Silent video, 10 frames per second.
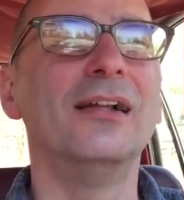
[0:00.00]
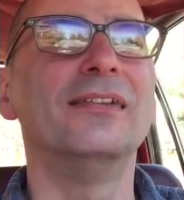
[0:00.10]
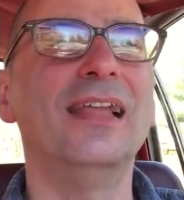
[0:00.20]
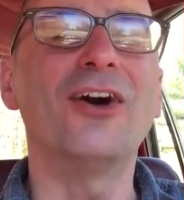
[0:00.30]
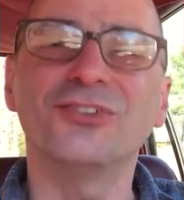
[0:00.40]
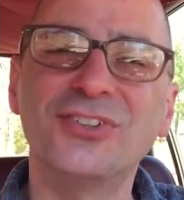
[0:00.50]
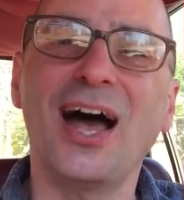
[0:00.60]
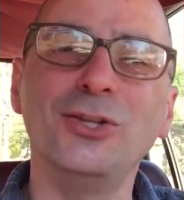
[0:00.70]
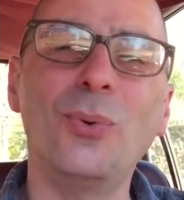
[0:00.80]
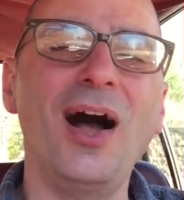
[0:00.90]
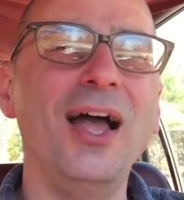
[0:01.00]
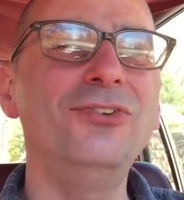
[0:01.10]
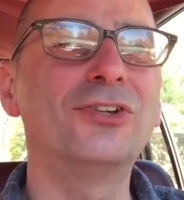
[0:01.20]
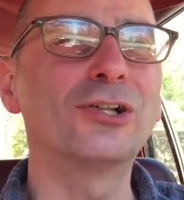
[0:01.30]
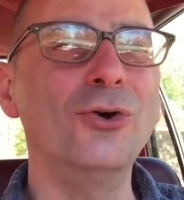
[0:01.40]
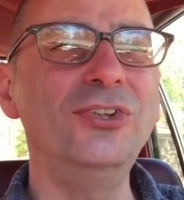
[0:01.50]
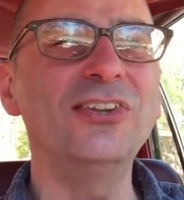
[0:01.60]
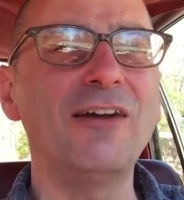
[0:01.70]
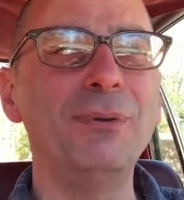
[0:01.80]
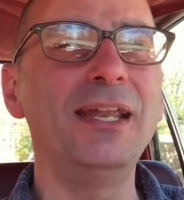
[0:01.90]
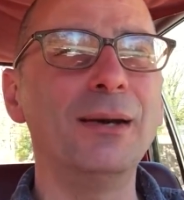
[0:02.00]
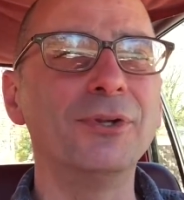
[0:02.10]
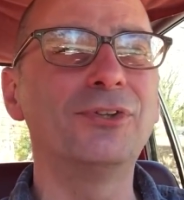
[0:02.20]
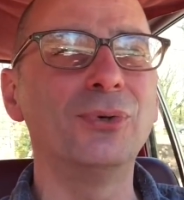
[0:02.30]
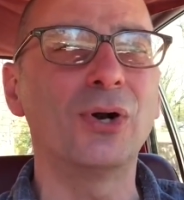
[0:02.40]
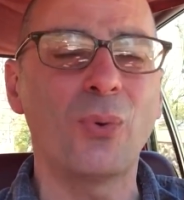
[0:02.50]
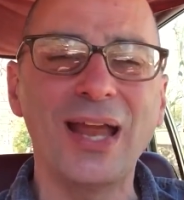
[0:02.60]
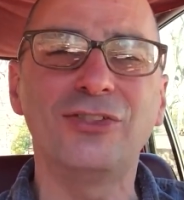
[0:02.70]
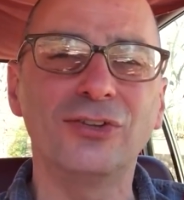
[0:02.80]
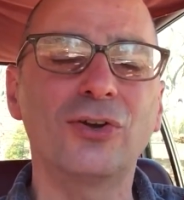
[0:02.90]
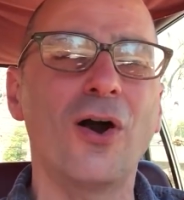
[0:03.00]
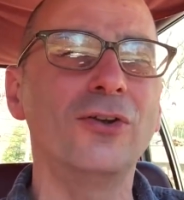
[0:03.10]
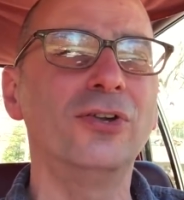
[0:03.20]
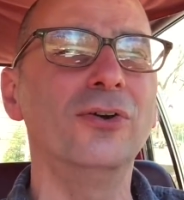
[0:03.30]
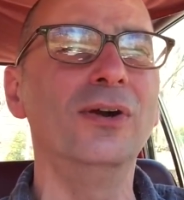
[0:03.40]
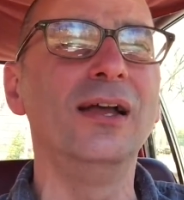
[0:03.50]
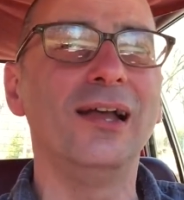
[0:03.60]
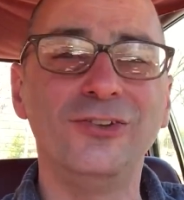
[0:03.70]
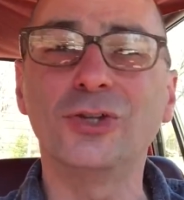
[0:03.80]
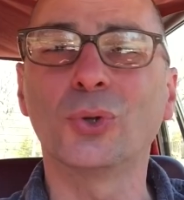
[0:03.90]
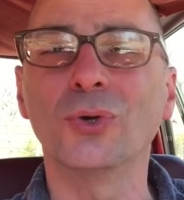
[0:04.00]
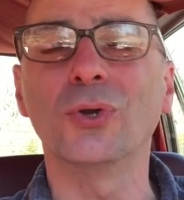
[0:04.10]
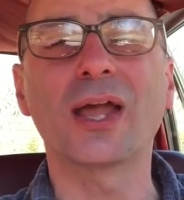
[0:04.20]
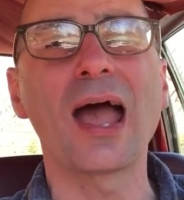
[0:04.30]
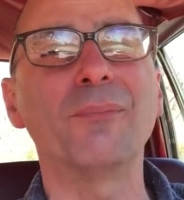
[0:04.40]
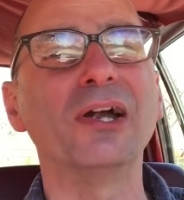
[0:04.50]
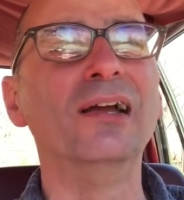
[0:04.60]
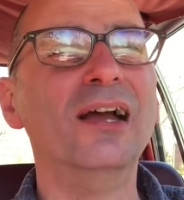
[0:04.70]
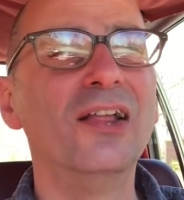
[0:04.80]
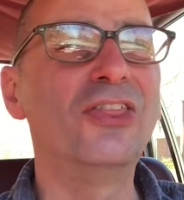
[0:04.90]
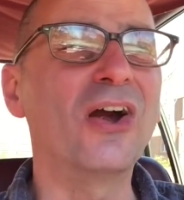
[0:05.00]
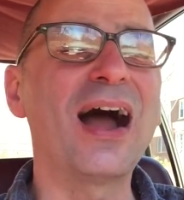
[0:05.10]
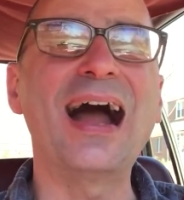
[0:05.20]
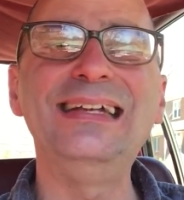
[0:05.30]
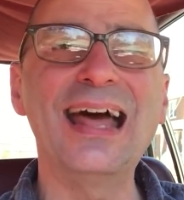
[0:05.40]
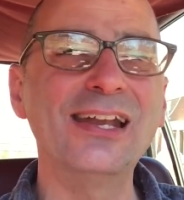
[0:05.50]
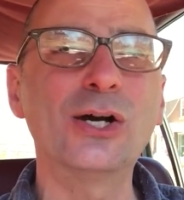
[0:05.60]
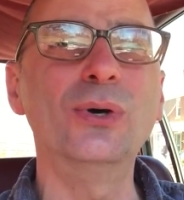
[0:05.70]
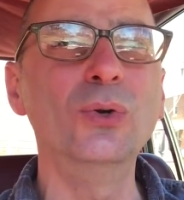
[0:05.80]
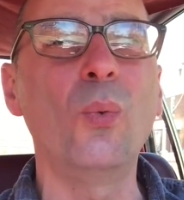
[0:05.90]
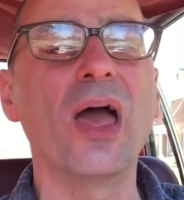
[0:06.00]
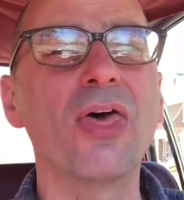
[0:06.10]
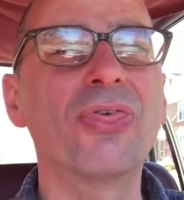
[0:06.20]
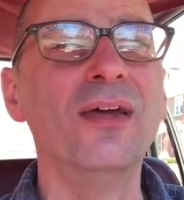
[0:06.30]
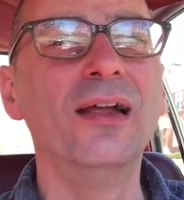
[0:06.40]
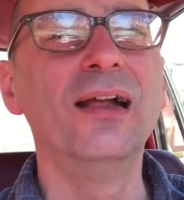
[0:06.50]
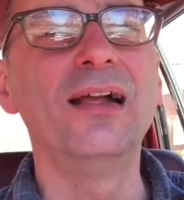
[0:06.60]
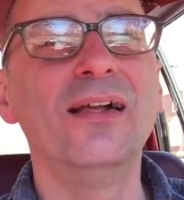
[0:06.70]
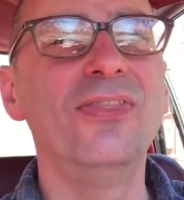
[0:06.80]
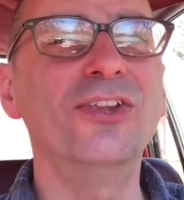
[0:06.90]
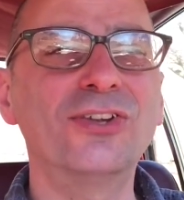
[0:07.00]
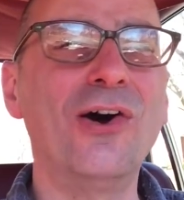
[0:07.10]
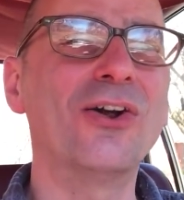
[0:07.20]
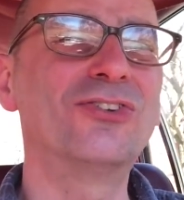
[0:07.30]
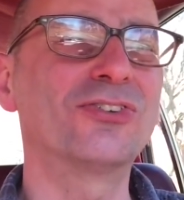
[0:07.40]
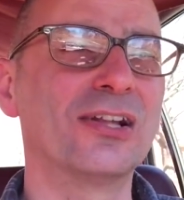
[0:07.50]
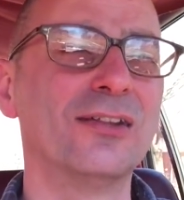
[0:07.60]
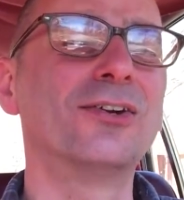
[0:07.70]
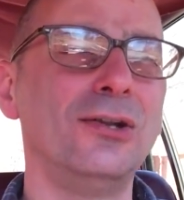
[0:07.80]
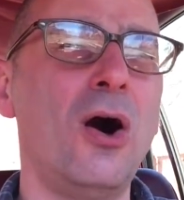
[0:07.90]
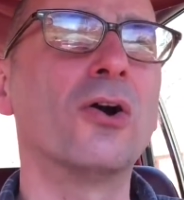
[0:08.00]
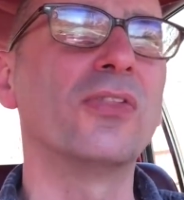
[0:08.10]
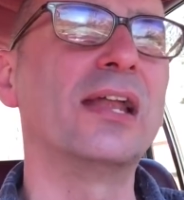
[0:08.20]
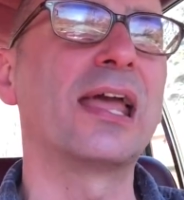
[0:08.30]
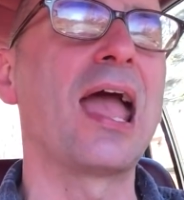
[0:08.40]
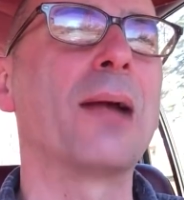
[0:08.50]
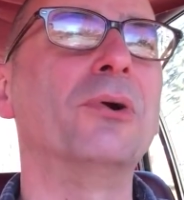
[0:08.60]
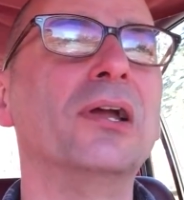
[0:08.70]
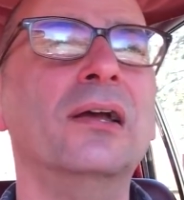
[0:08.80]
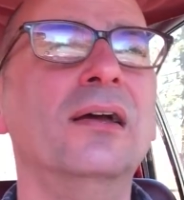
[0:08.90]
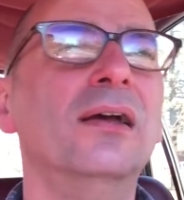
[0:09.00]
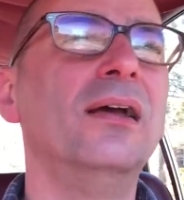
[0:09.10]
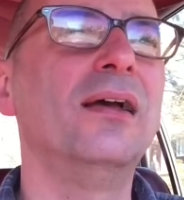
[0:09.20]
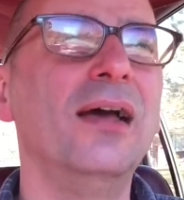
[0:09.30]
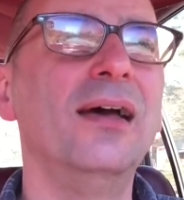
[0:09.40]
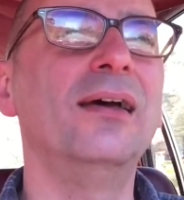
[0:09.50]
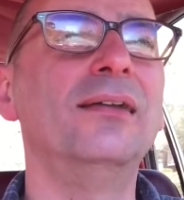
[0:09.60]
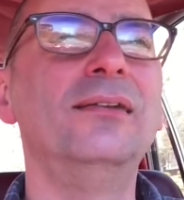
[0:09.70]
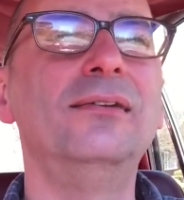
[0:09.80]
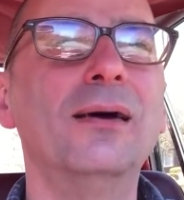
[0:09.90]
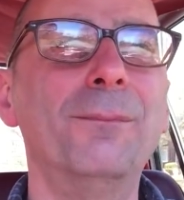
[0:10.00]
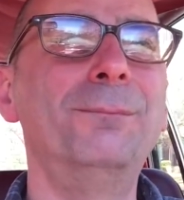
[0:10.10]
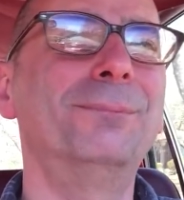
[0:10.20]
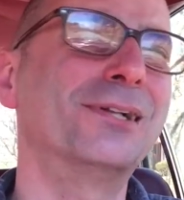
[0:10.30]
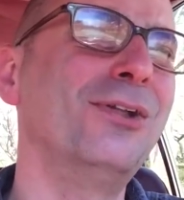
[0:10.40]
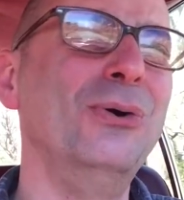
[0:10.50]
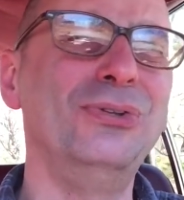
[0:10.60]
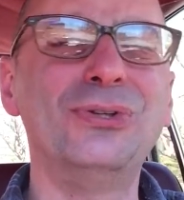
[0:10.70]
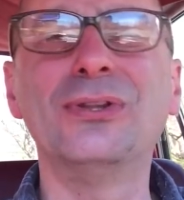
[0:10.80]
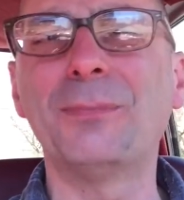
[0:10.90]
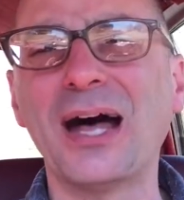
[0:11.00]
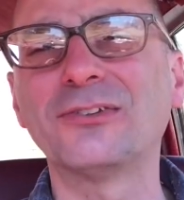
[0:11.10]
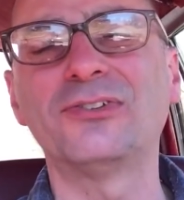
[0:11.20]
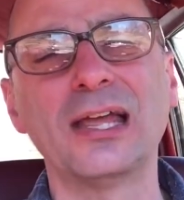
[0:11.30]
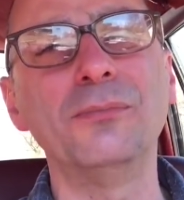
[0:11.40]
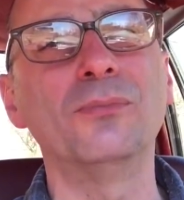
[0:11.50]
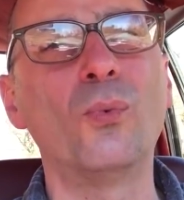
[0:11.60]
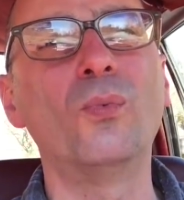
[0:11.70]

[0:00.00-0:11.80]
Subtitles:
Now, size-wise, the closest I've been able to equate this car to is a Toyota Camry. They're identical in width. This car is just a little longer than a Camry, and close to about the same